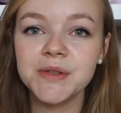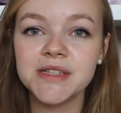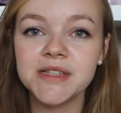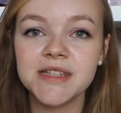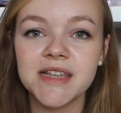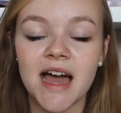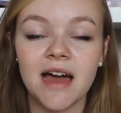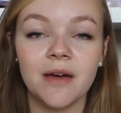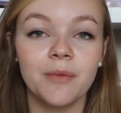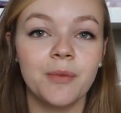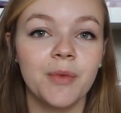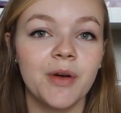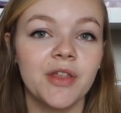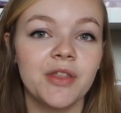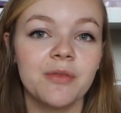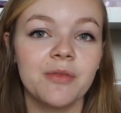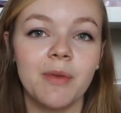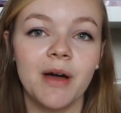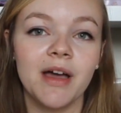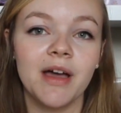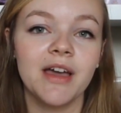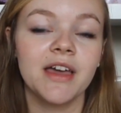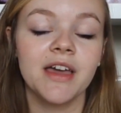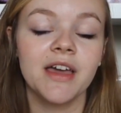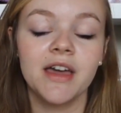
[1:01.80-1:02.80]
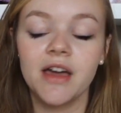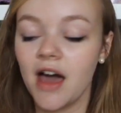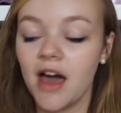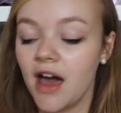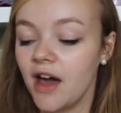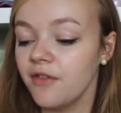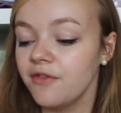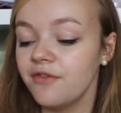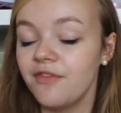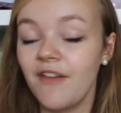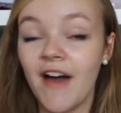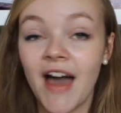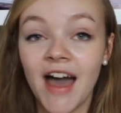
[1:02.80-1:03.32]
and with
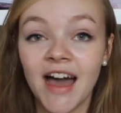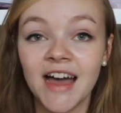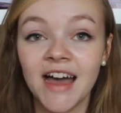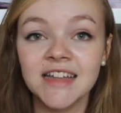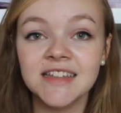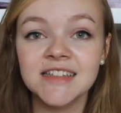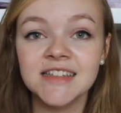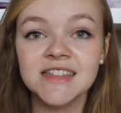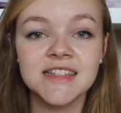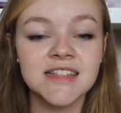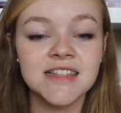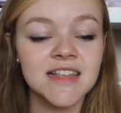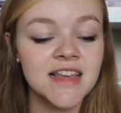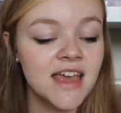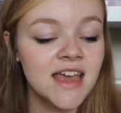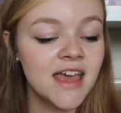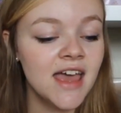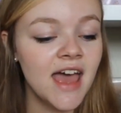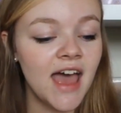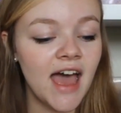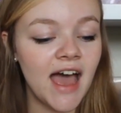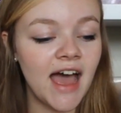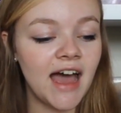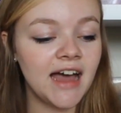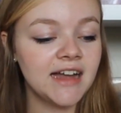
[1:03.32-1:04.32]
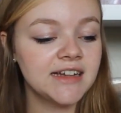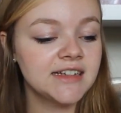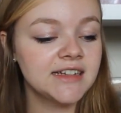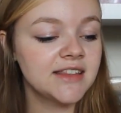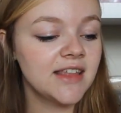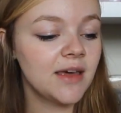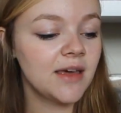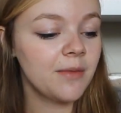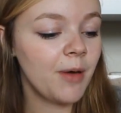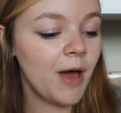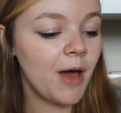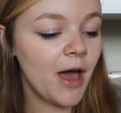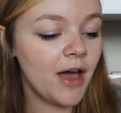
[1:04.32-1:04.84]
my Vans, and they're
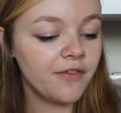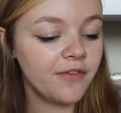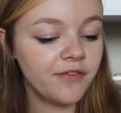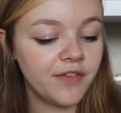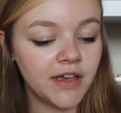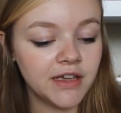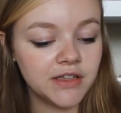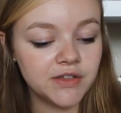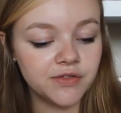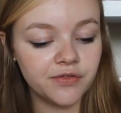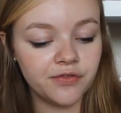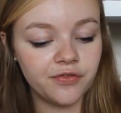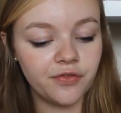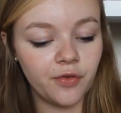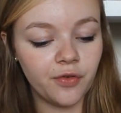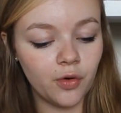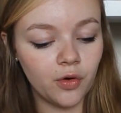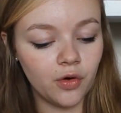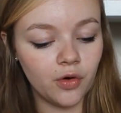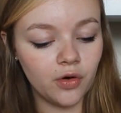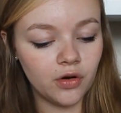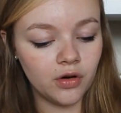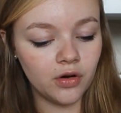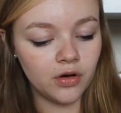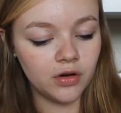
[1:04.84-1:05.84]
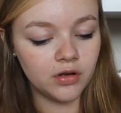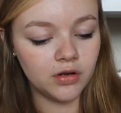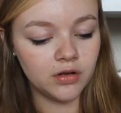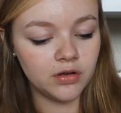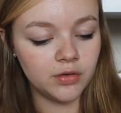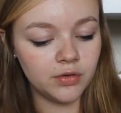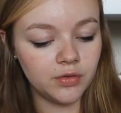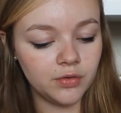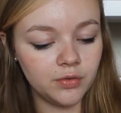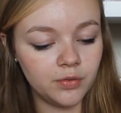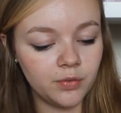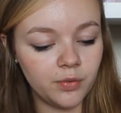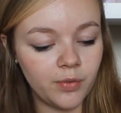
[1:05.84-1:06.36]
perfect for
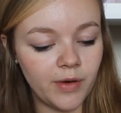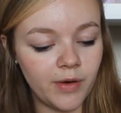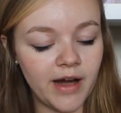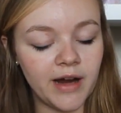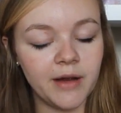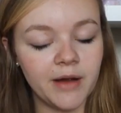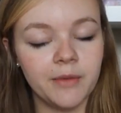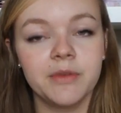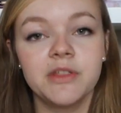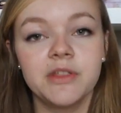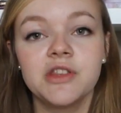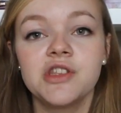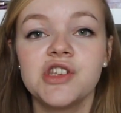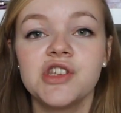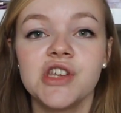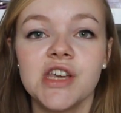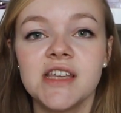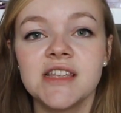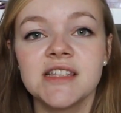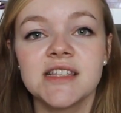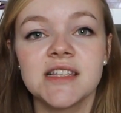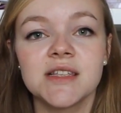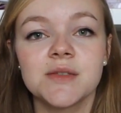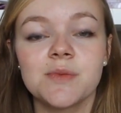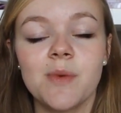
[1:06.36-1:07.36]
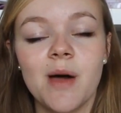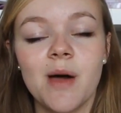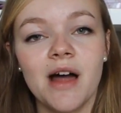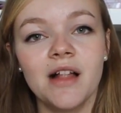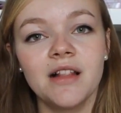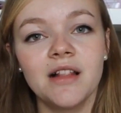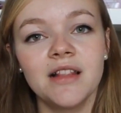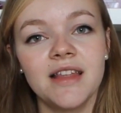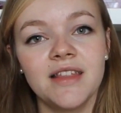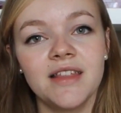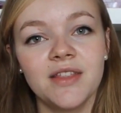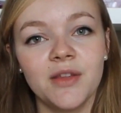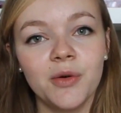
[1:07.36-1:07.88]
wearing with jeans as well
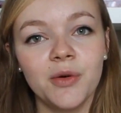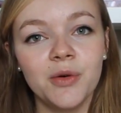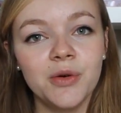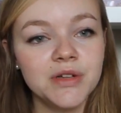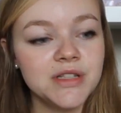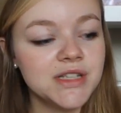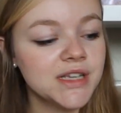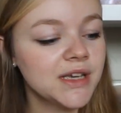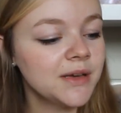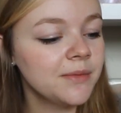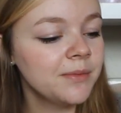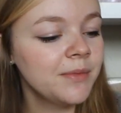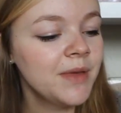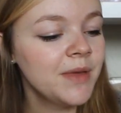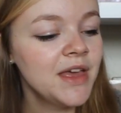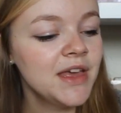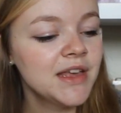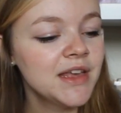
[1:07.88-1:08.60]
in the autumn.